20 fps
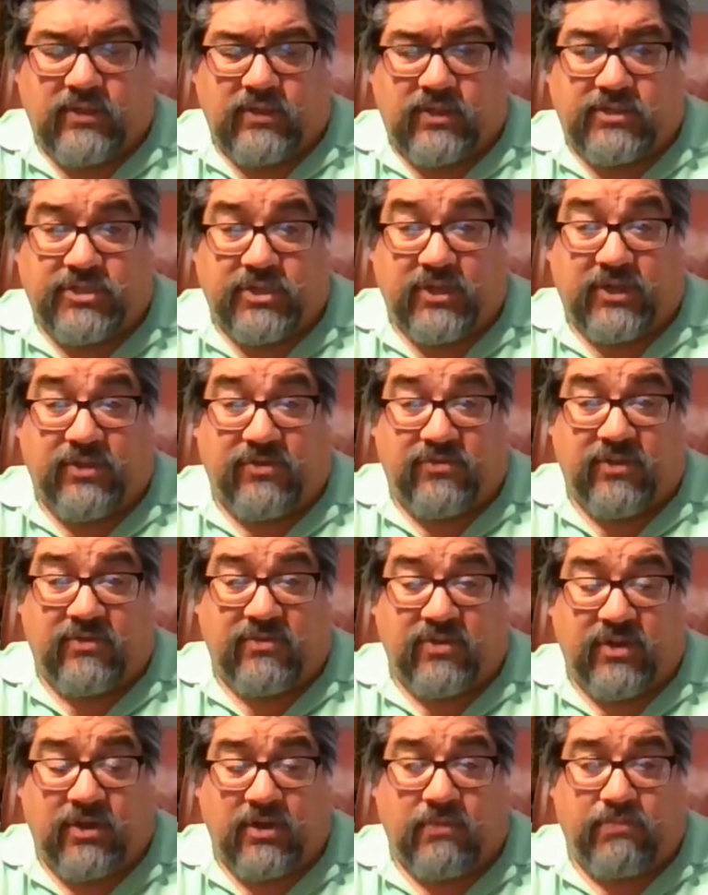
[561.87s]
chili
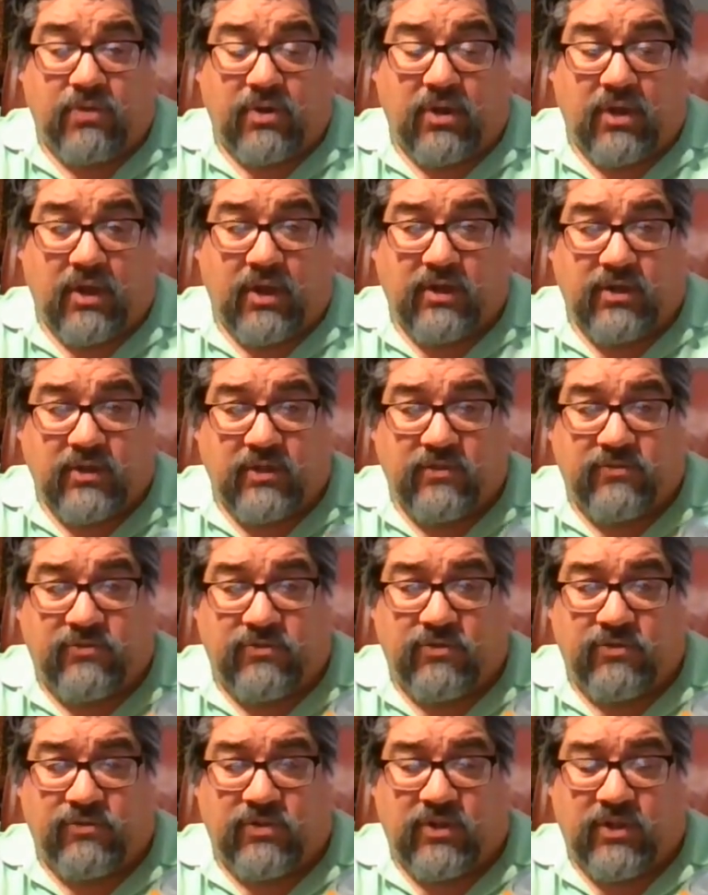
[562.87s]
seasoning to put on it. It's
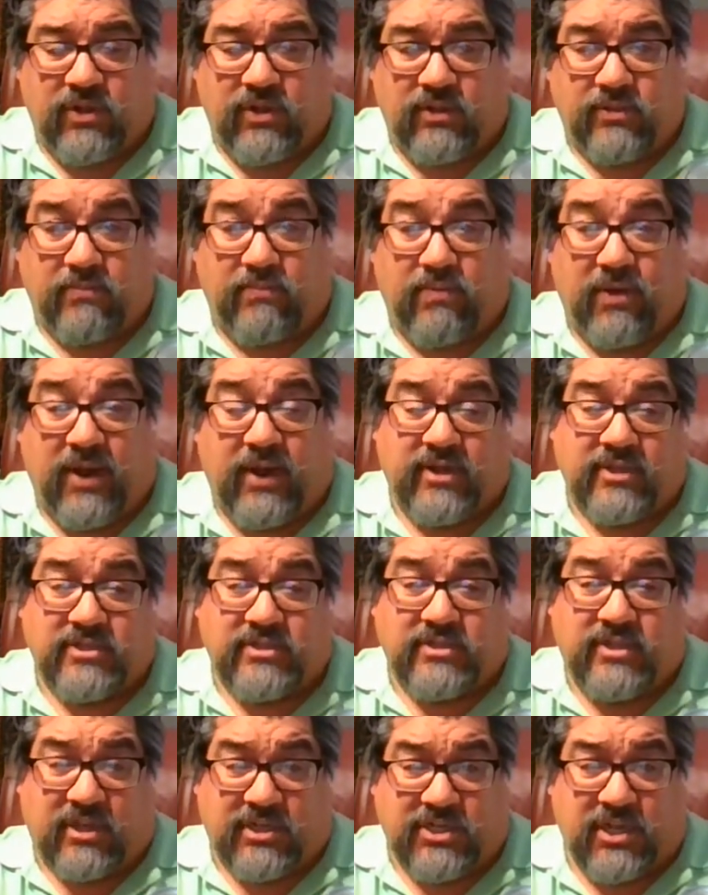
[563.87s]
usually the brand is
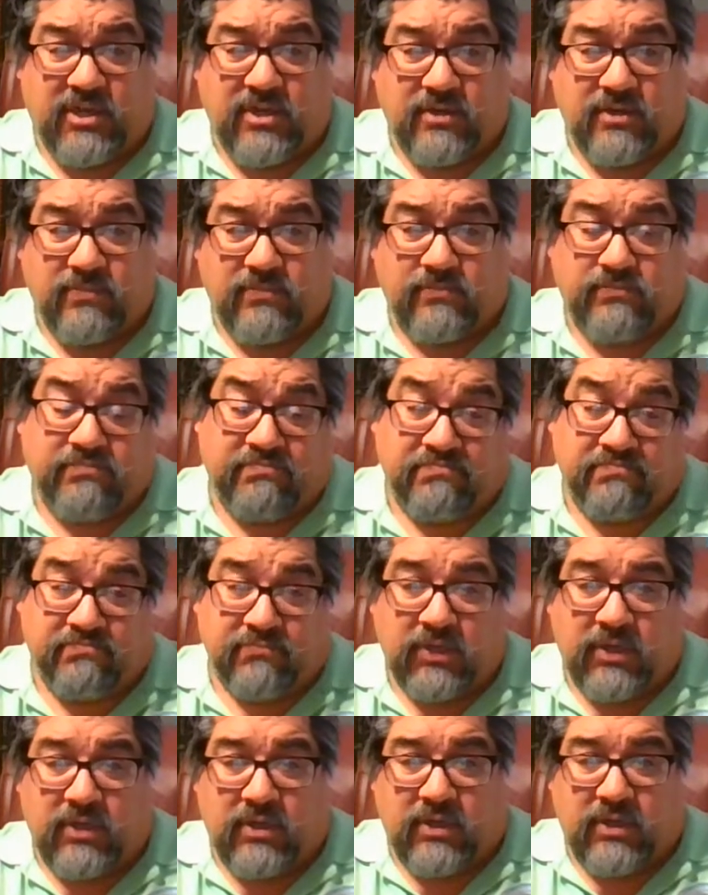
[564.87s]
Tajin.
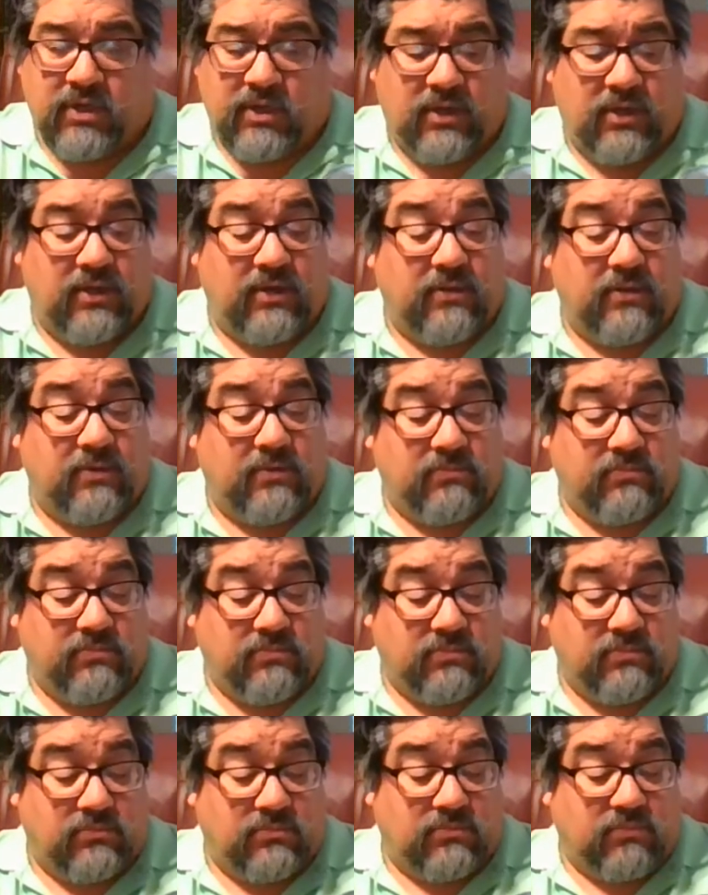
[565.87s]
Uh,
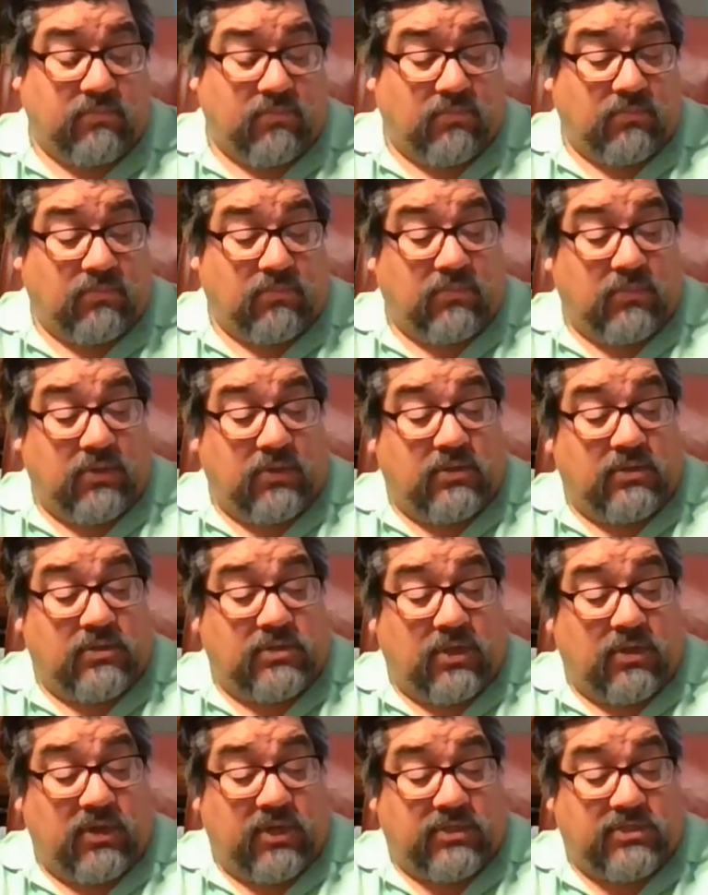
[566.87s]

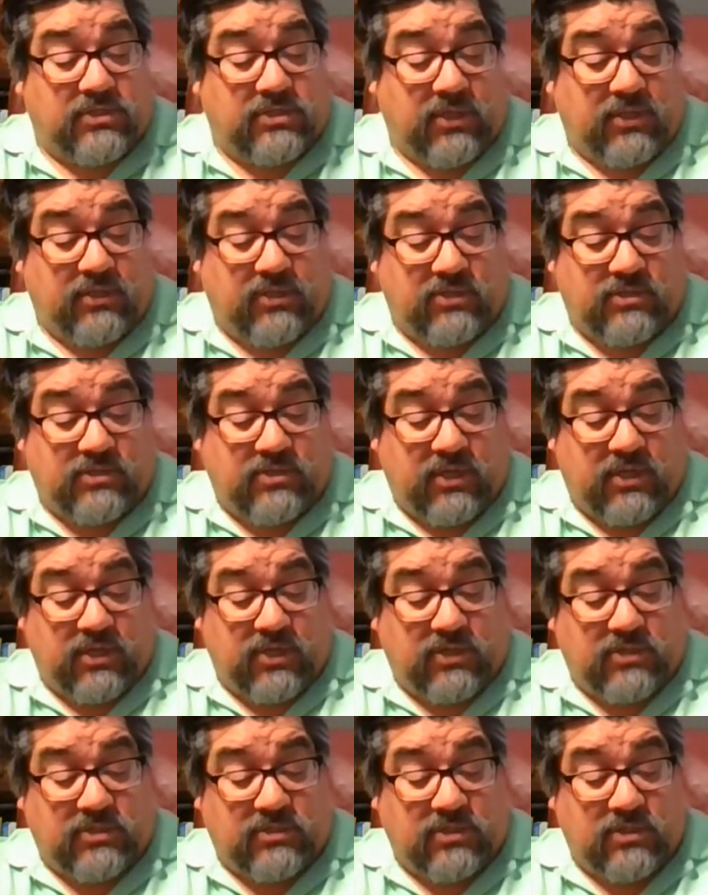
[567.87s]
so let's see. This
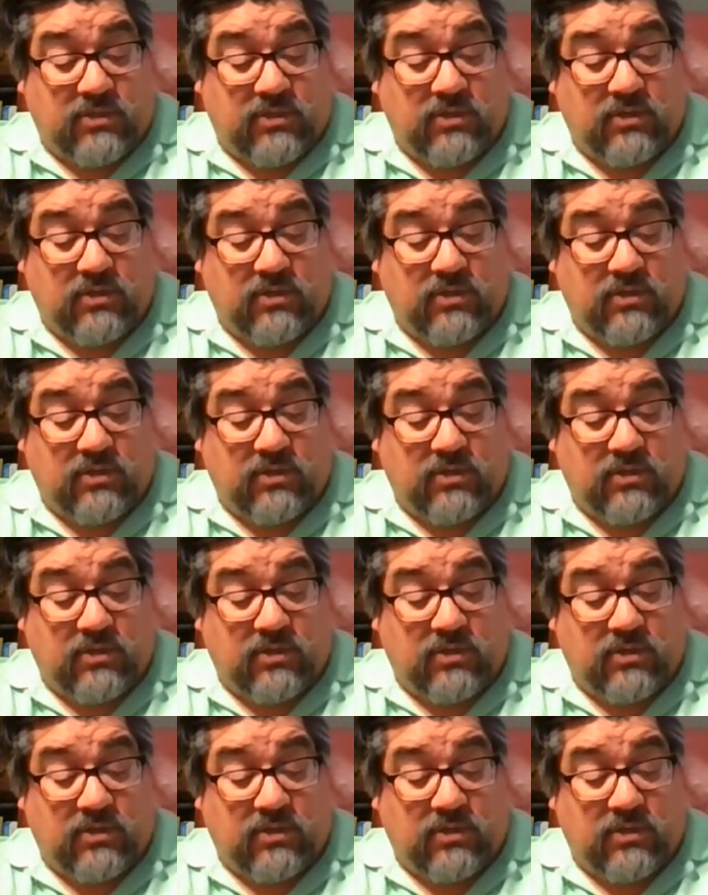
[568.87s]
says